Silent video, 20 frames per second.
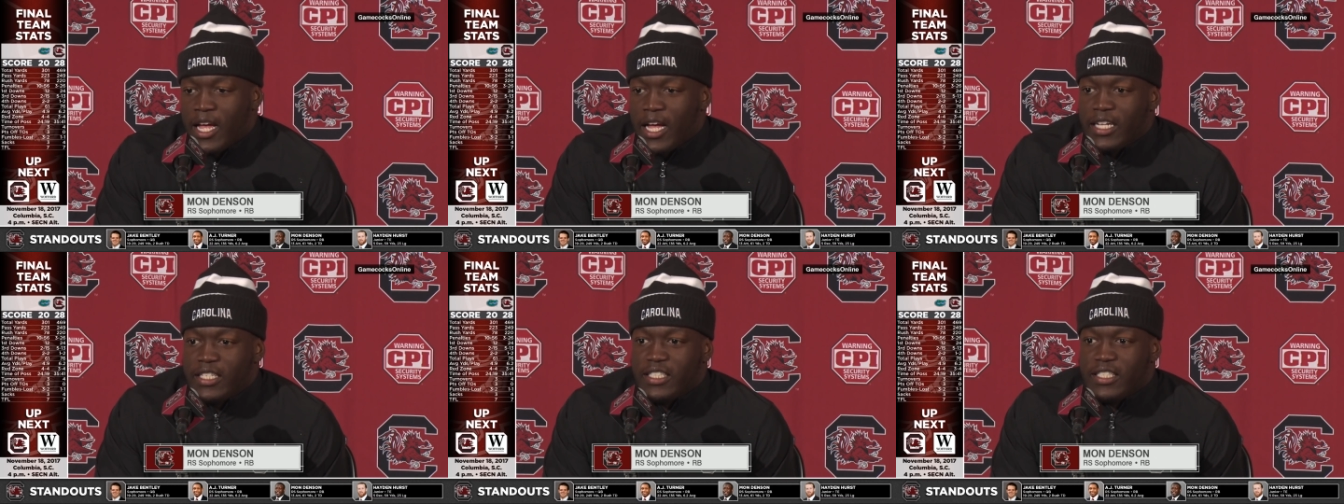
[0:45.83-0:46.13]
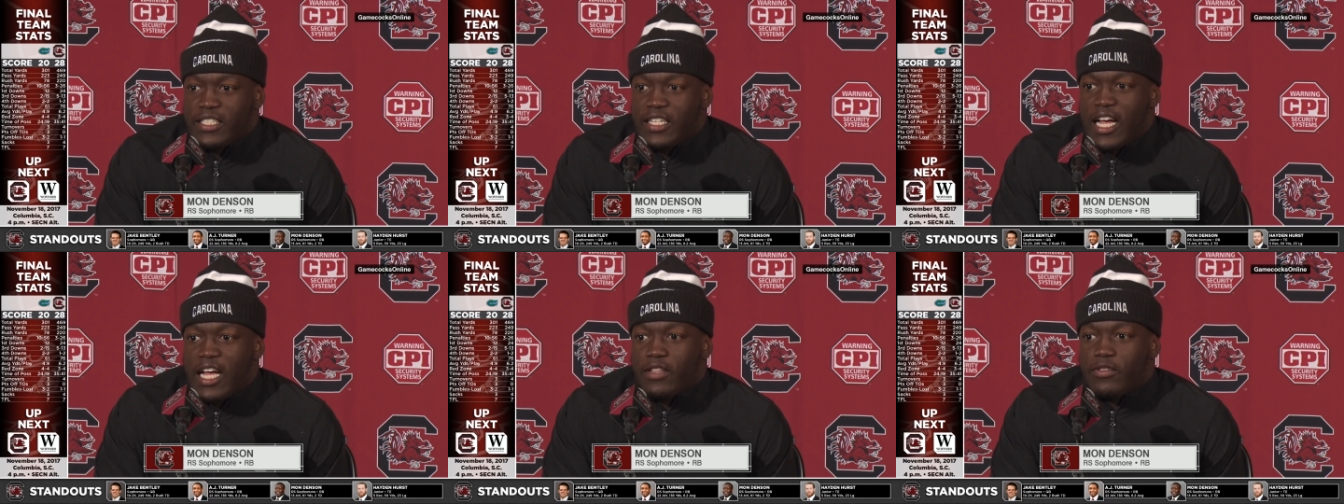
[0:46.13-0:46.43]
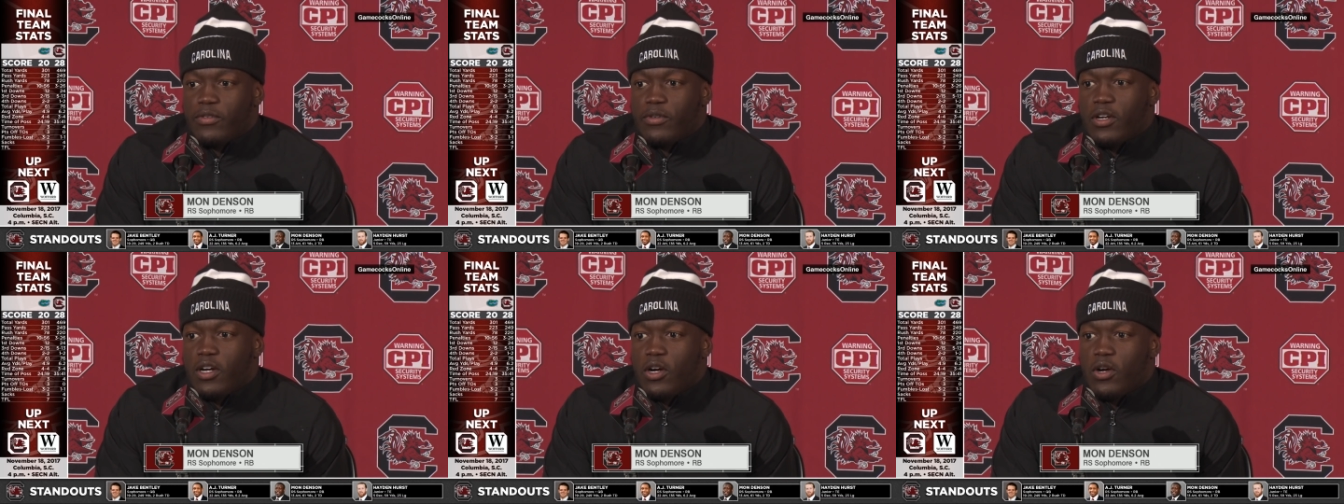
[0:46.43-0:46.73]
I just
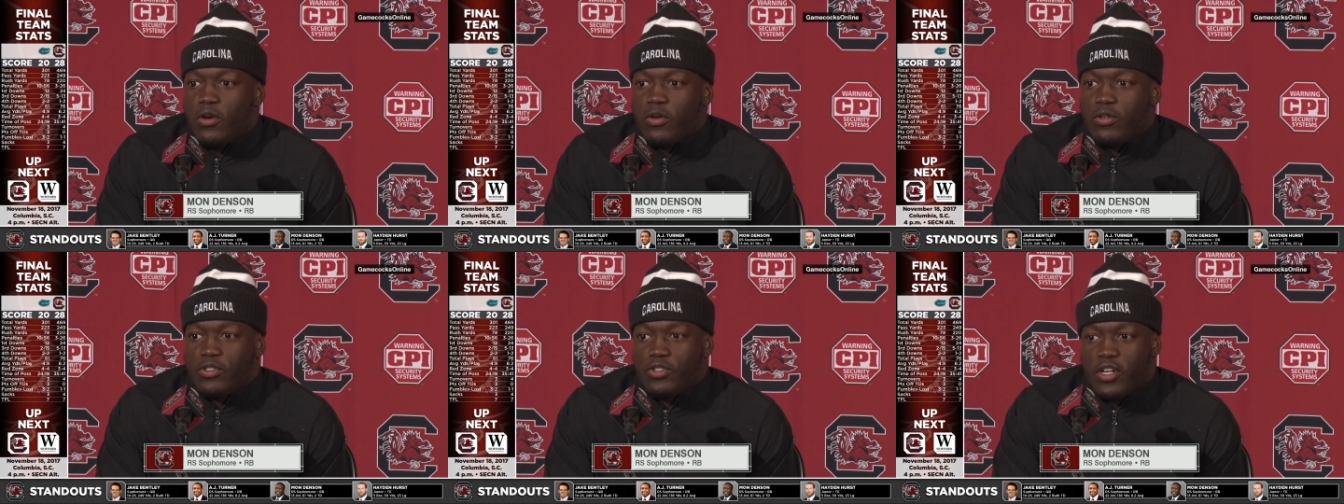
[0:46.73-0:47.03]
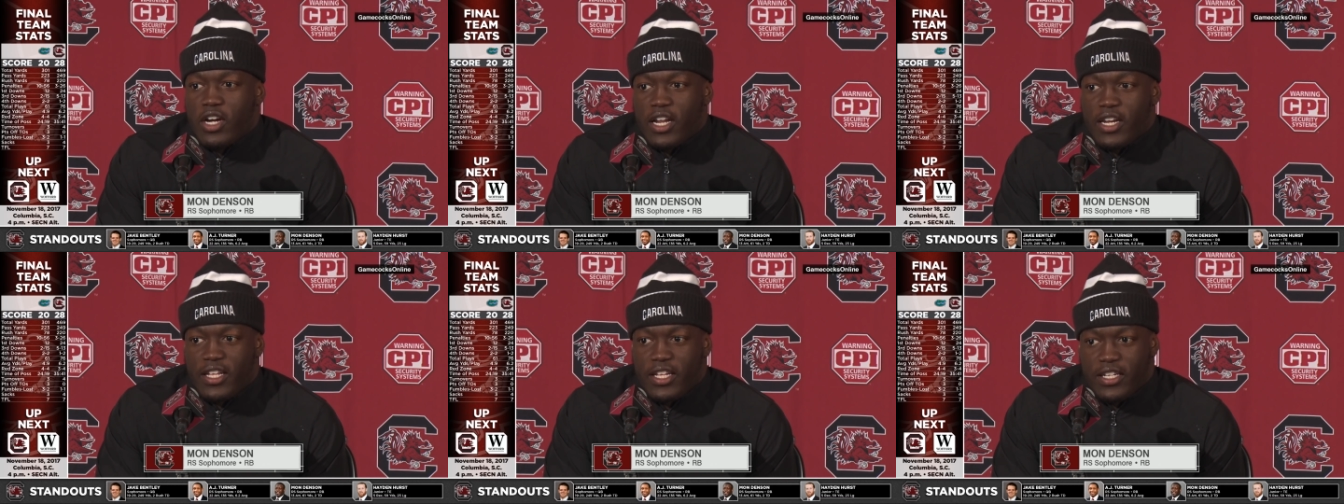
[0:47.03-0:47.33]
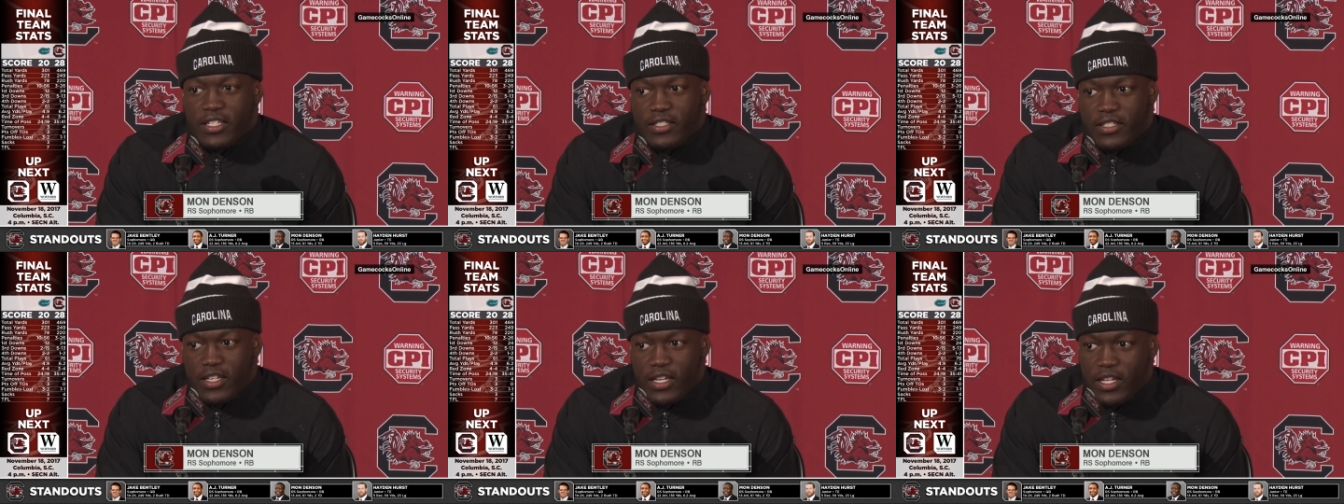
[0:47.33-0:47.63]
got through the hole, tried to
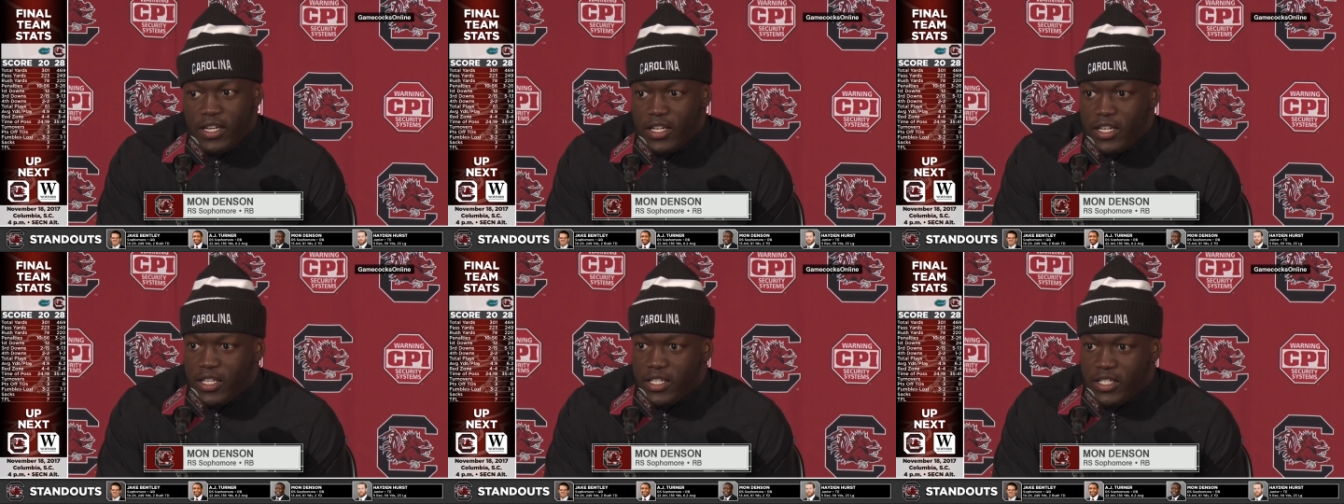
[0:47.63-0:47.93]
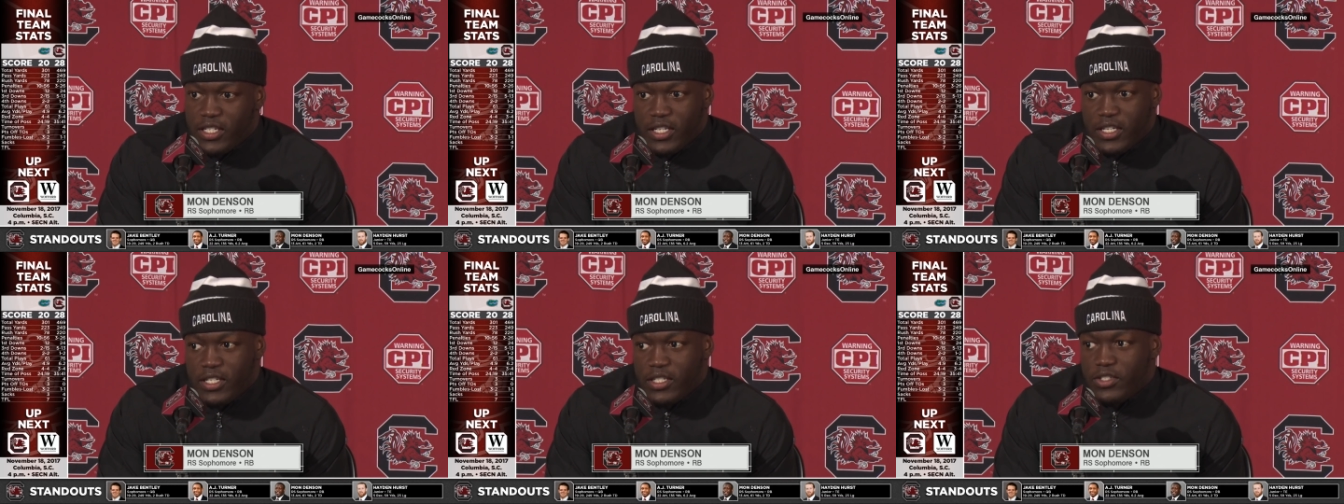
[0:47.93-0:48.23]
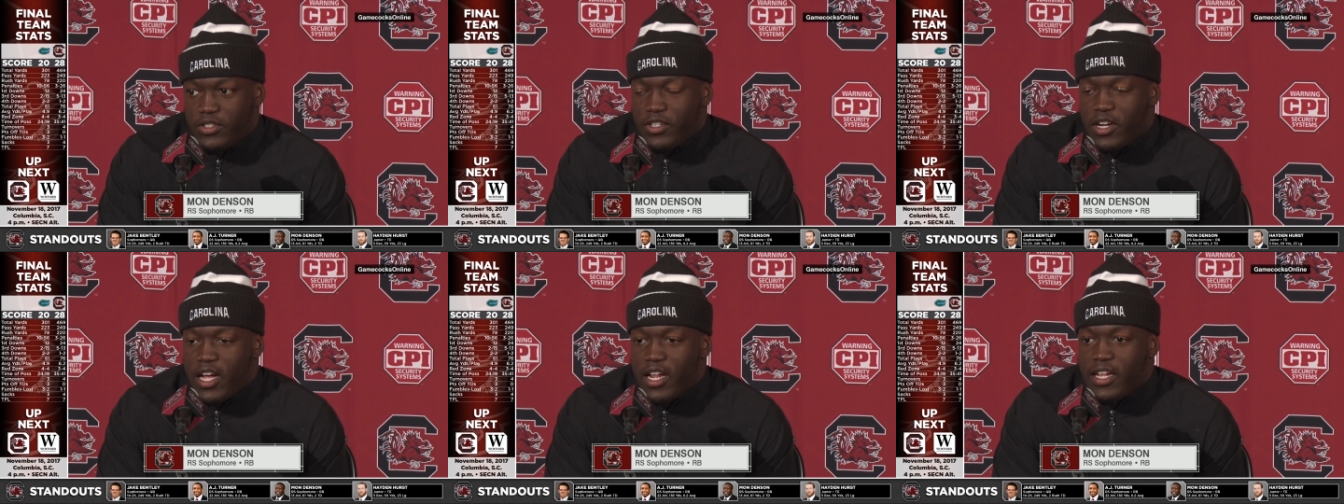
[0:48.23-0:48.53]
get skinny, and then
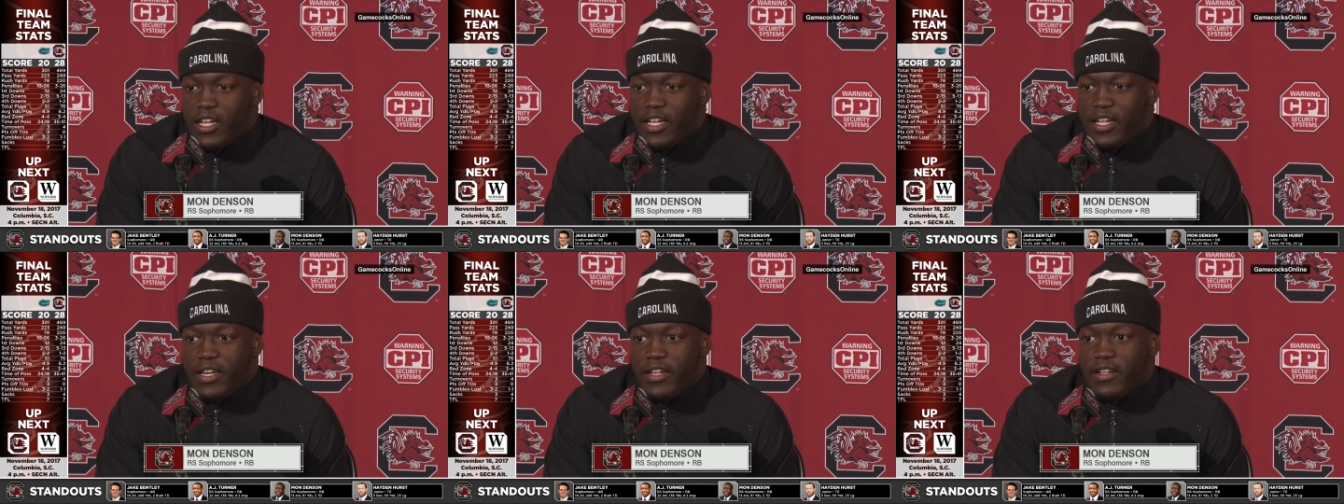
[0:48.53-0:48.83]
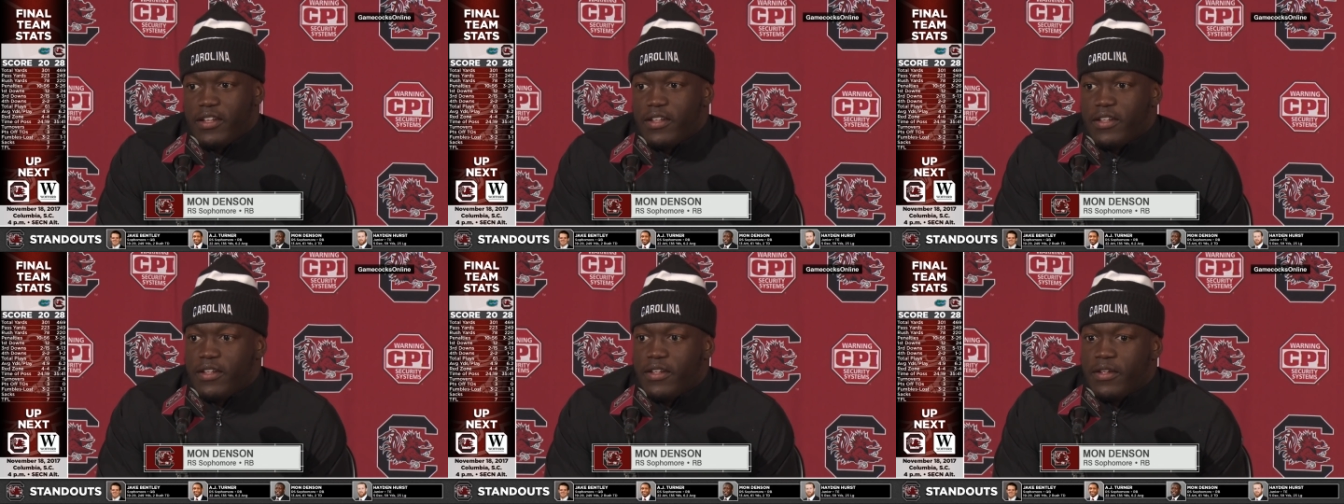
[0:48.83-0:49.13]
tried to hit it.